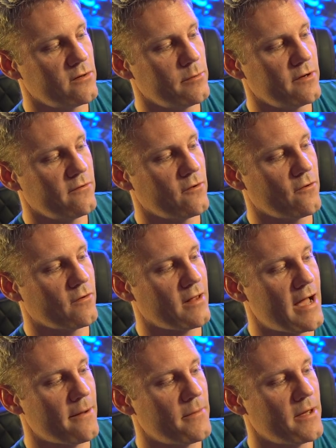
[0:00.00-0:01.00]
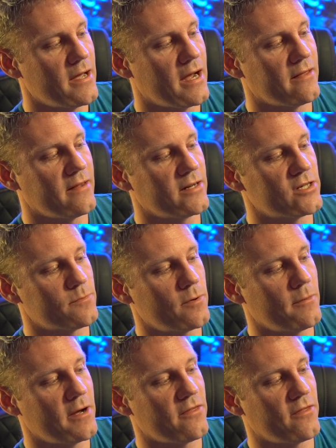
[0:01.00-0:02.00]
bit of an overlap, and then I just put
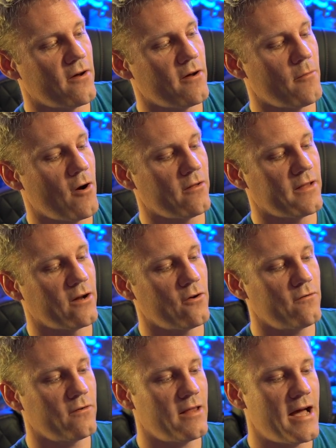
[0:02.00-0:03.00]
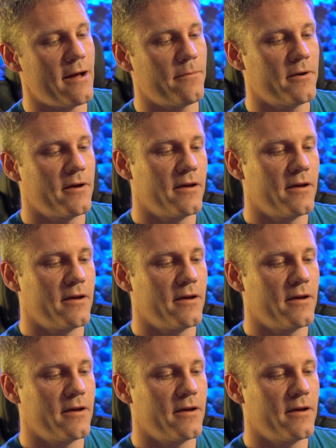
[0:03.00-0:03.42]
my thumb on that overlap.